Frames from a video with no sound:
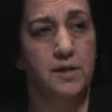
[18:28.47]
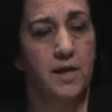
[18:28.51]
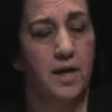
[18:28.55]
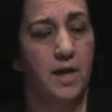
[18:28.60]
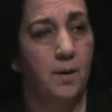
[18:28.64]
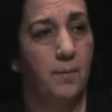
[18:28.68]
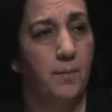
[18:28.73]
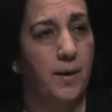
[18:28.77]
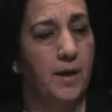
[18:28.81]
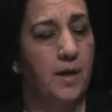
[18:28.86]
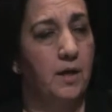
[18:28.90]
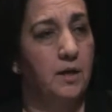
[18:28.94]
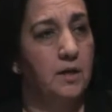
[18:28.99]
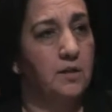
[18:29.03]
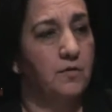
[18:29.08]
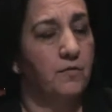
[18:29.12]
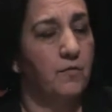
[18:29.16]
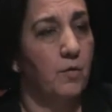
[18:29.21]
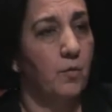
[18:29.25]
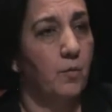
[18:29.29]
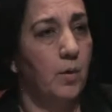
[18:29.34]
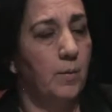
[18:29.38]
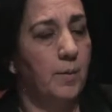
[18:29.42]
campaigns
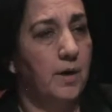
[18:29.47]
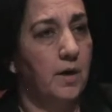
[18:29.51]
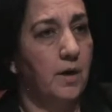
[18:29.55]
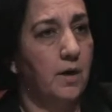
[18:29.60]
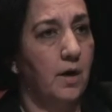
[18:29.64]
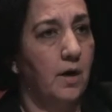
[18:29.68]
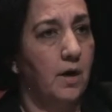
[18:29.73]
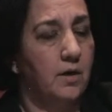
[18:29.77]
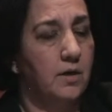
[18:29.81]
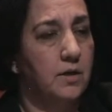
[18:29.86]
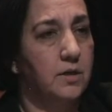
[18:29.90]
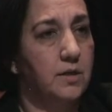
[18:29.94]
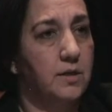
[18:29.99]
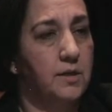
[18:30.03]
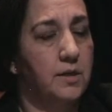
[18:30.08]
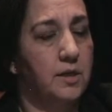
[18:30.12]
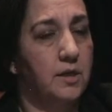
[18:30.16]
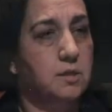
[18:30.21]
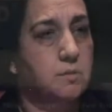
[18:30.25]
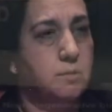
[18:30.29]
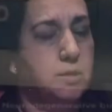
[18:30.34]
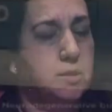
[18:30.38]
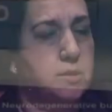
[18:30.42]
for women and heart disease, we